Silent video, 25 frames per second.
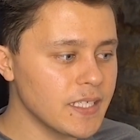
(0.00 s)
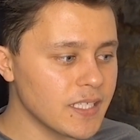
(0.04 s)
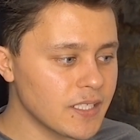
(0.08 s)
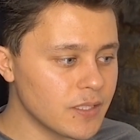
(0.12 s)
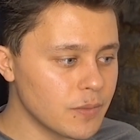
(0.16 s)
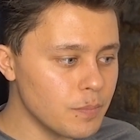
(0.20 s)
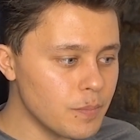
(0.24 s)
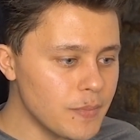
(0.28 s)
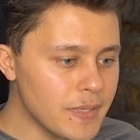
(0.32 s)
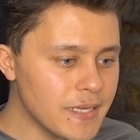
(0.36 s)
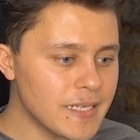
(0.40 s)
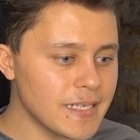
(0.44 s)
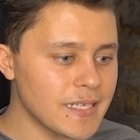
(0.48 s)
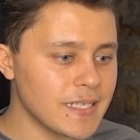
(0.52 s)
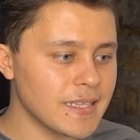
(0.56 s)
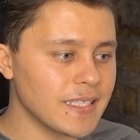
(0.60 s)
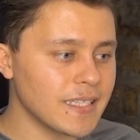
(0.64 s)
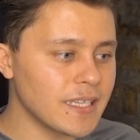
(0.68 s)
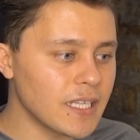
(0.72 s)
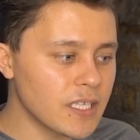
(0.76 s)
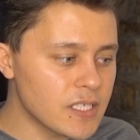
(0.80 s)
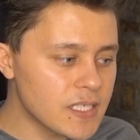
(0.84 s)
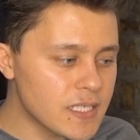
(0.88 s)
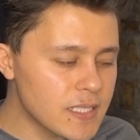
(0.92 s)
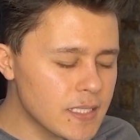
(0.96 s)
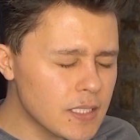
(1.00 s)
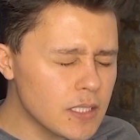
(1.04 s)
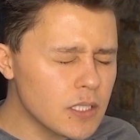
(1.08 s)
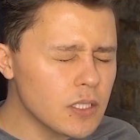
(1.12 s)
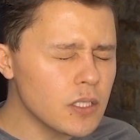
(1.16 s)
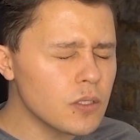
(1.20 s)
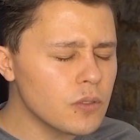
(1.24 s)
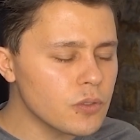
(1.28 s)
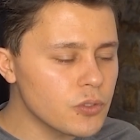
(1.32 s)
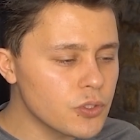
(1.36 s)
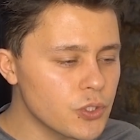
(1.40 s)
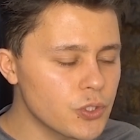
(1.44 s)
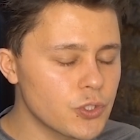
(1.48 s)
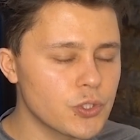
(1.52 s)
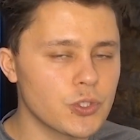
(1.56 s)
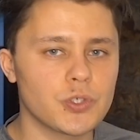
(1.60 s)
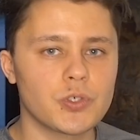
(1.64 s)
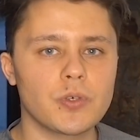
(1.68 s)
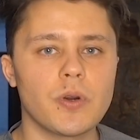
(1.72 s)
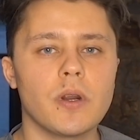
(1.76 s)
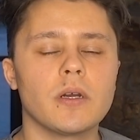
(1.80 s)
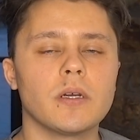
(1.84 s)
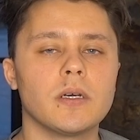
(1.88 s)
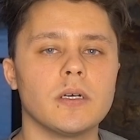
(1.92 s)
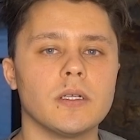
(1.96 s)
admitting that they're still
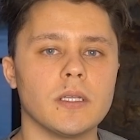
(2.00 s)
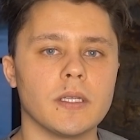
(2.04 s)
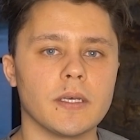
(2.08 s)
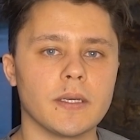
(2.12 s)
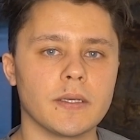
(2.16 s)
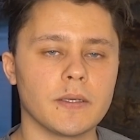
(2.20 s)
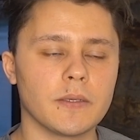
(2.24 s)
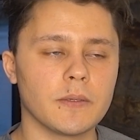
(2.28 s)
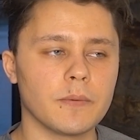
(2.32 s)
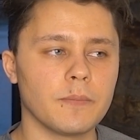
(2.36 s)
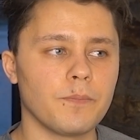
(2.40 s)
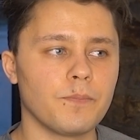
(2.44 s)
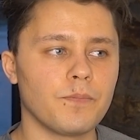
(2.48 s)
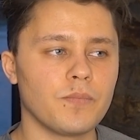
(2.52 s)
struggling